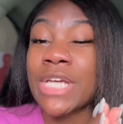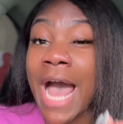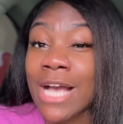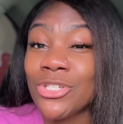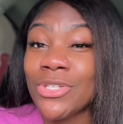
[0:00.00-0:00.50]

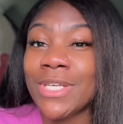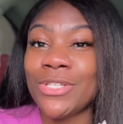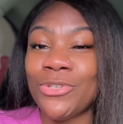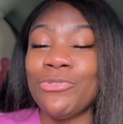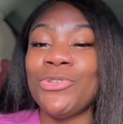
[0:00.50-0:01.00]
actually
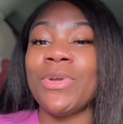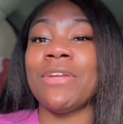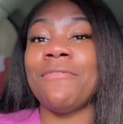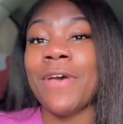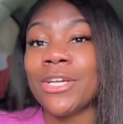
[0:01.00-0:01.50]
is due to an
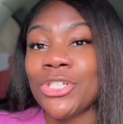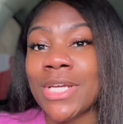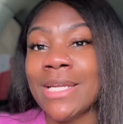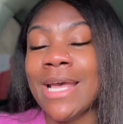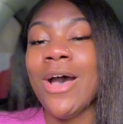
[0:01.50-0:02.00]

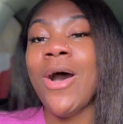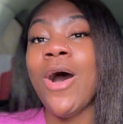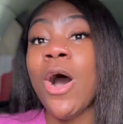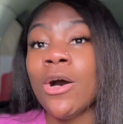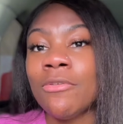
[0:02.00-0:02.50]
infection
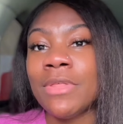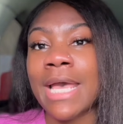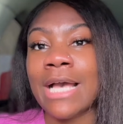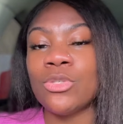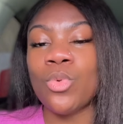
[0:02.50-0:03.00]
of the
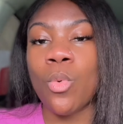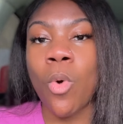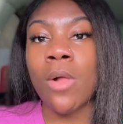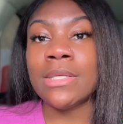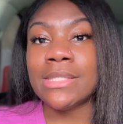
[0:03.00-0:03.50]
actual
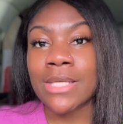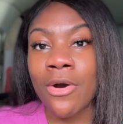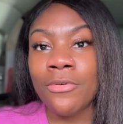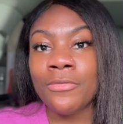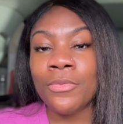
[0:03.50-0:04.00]
wall
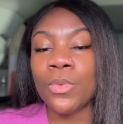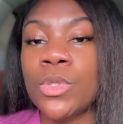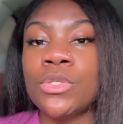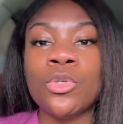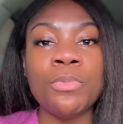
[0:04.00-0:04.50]
itself.
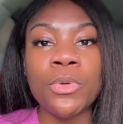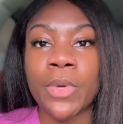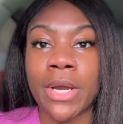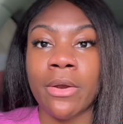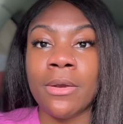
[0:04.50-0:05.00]
Super
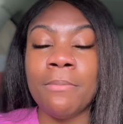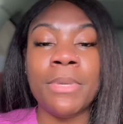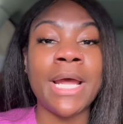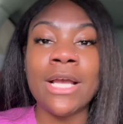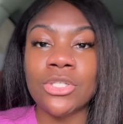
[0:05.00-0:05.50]
rare,
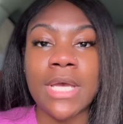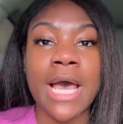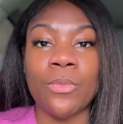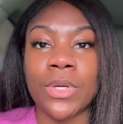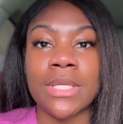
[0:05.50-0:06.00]
but I actually
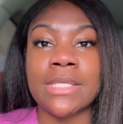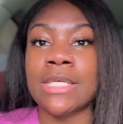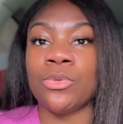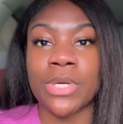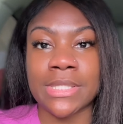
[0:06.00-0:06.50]
had one of these
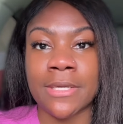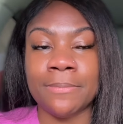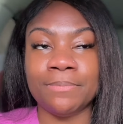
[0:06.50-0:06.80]
as a resident.